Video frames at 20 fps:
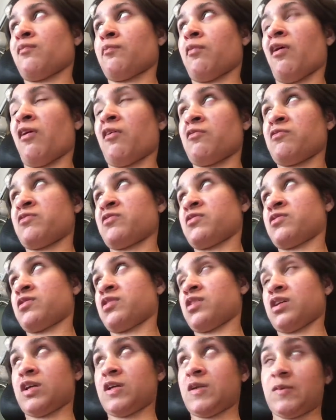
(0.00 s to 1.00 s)

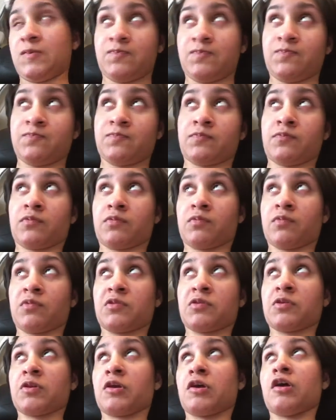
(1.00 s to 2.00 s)
posting
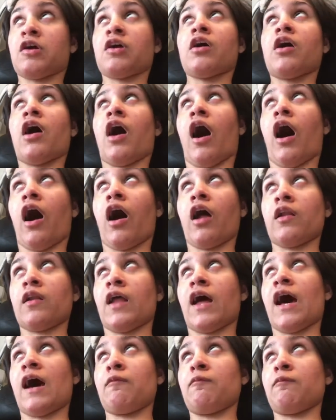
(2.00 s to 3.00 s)
a
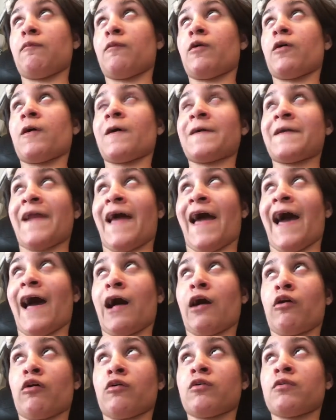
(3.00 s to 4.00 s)
lot more
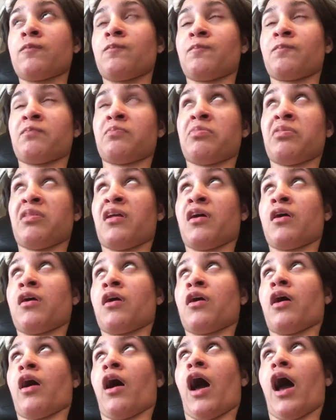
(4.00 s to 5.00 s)
now.
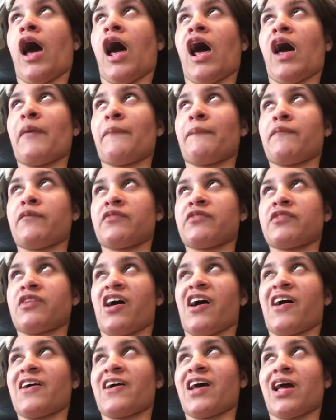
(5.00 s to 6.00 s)

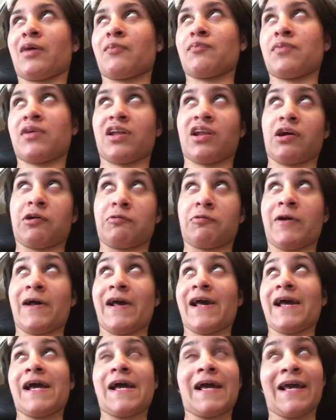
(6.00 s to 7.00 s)
Sorry I've been
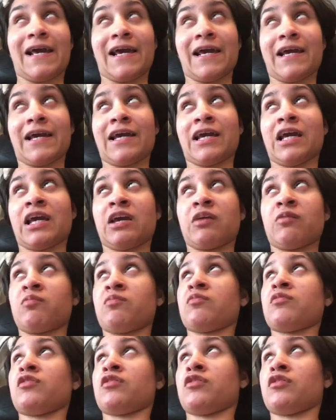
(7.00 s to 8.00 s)
away
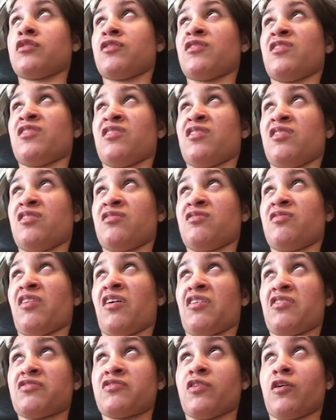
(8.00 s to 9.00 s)

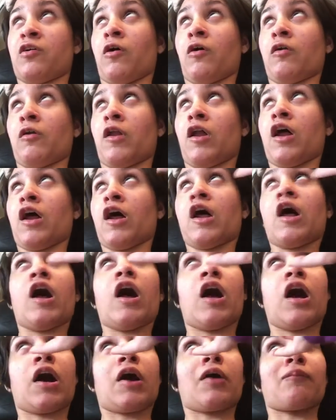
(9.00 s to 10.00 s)
for so
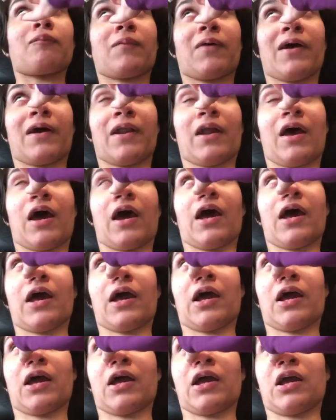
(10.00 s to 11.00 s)
long, but
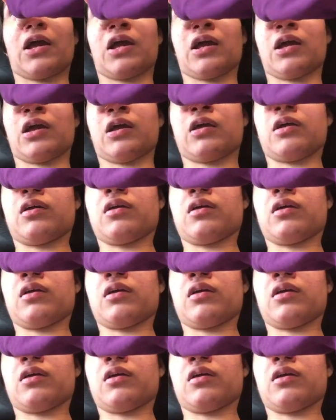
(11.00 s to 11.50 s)
I